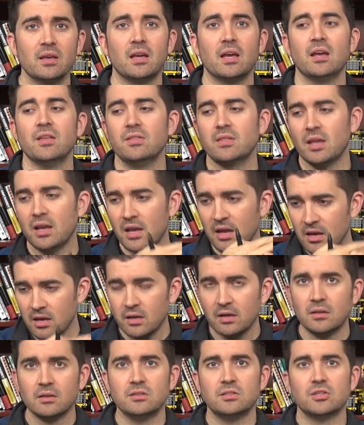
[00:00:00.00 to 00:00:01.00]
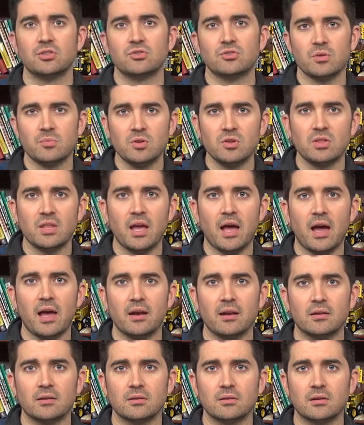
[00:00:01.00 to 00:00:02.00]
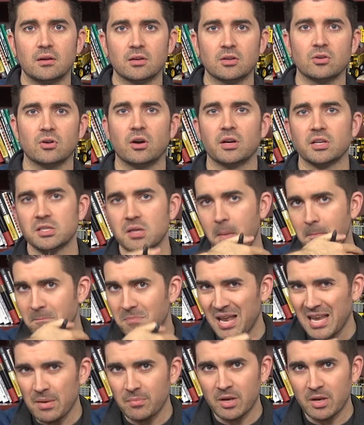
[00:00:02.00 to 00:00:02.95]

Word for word: and they distribute that across many,